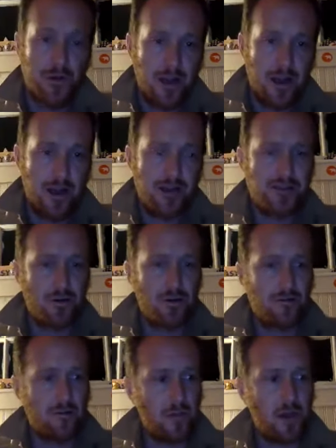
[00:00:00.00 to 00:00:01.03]
a high school in
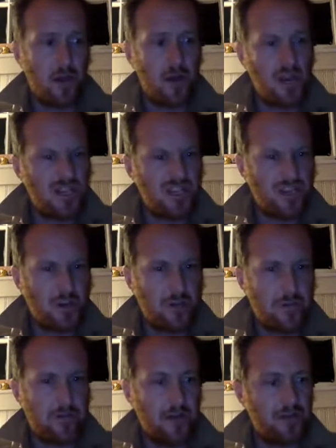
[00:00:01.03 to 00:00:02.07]
Vermont, a
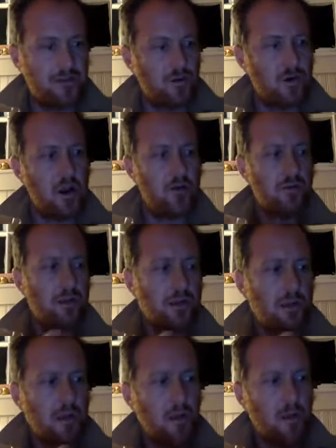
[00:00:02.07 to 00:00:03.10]
conservative high school, not really
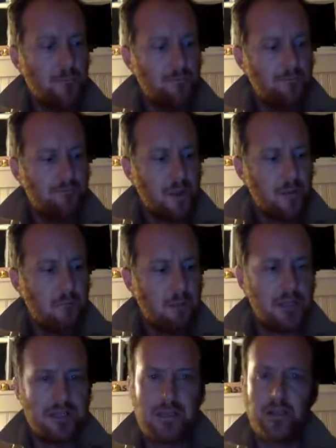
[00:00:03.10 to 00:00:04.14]

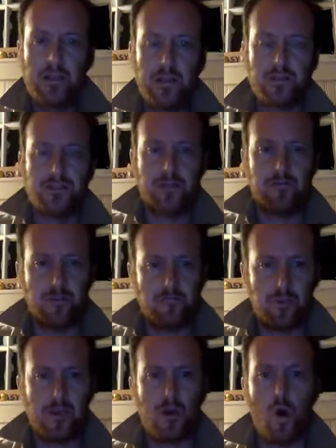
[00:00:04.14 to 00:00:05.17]
politically conservative, but
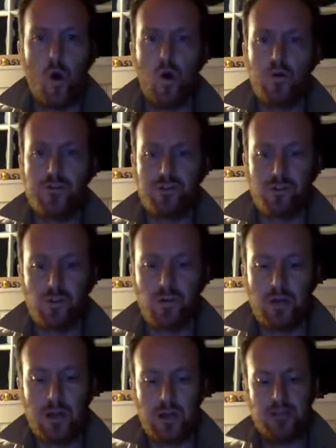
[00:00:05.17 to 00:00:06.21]
an old school
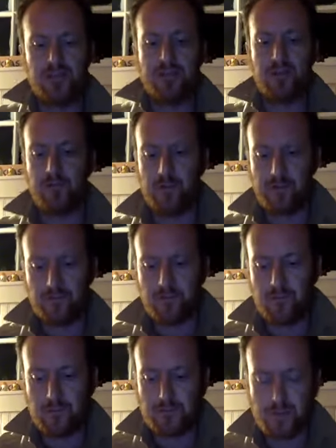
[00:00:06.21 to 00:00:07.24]
kind of conservative
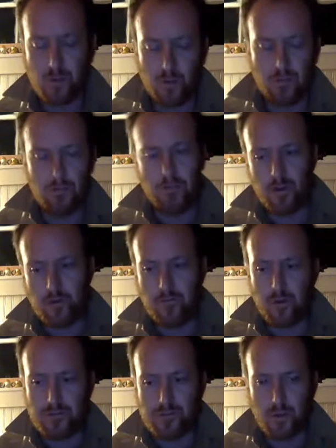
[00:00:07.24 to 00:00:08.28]
school,
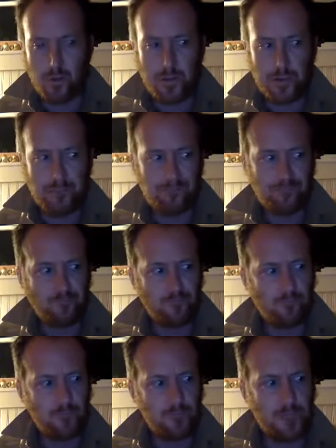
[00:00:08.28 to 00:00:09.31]
uniforms, a whole bit.
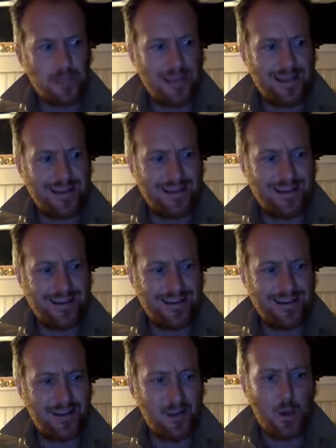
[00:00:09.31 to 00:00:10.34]
And
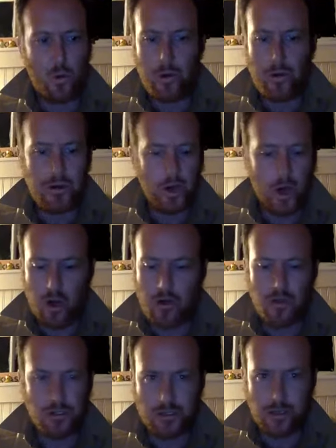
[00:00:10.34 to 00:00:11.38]
we were
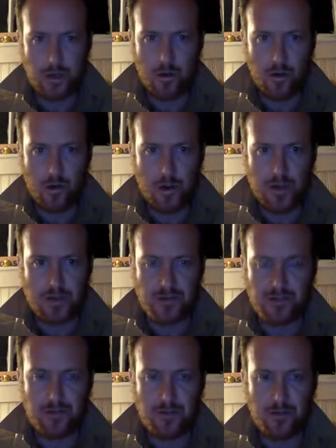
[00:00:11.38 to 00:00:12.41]
encouraged to know our
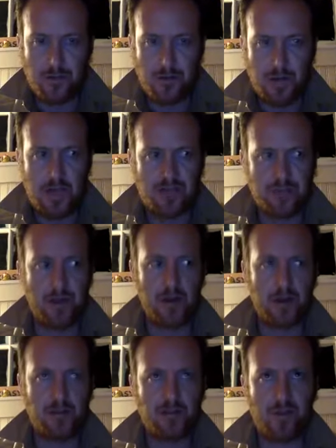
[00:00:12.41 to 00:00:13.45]
rights as
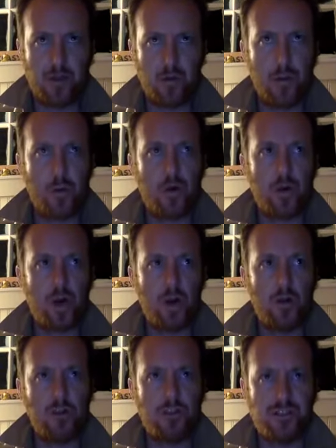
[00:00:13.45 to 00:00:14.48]
Americans there. We were
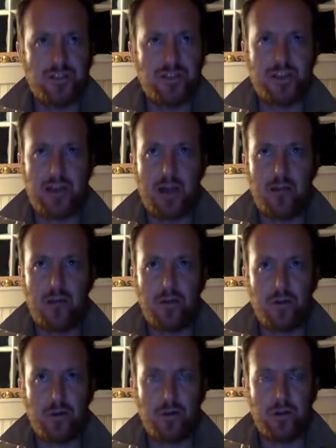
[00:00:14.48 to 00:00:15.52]
encouraged to sit down
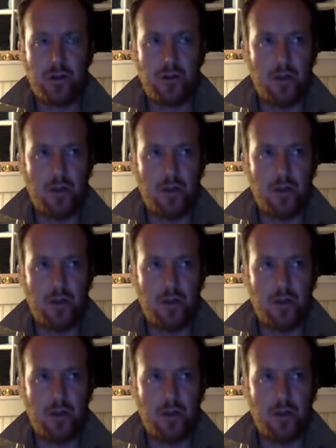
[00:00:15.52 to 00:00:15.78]
during the